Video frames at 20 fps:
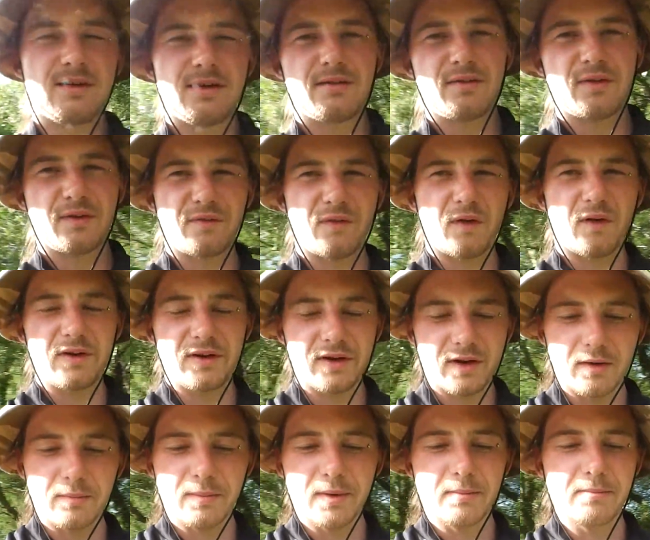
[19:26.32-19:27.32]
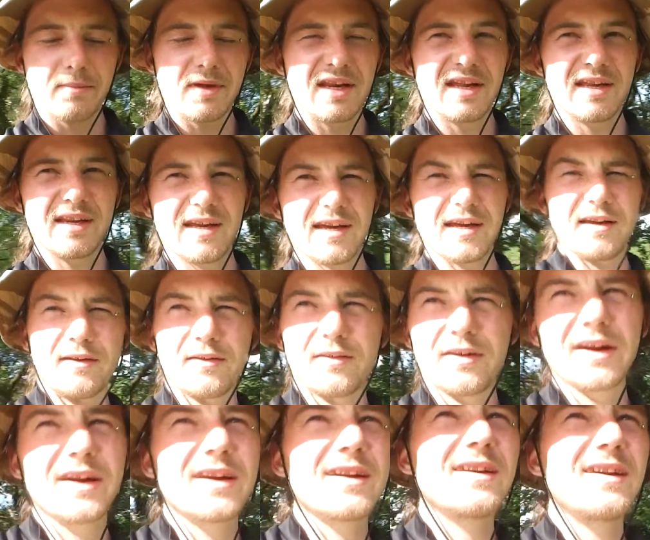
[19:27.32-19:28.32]
If I find it, I'll be a millionaire, I
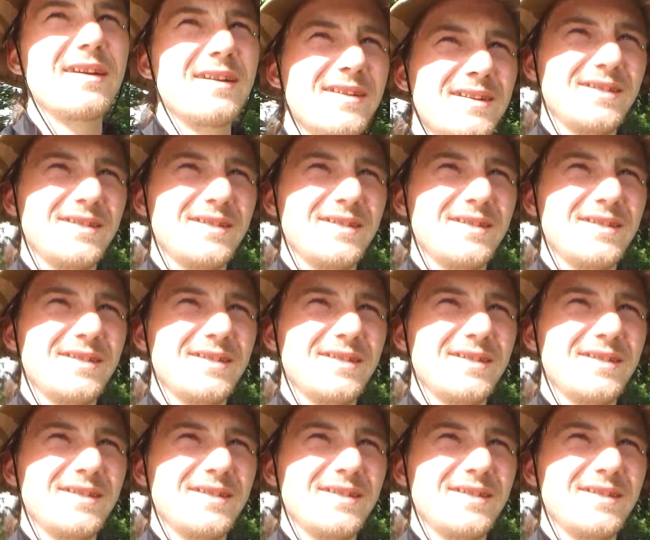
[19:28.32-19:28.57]
reckon.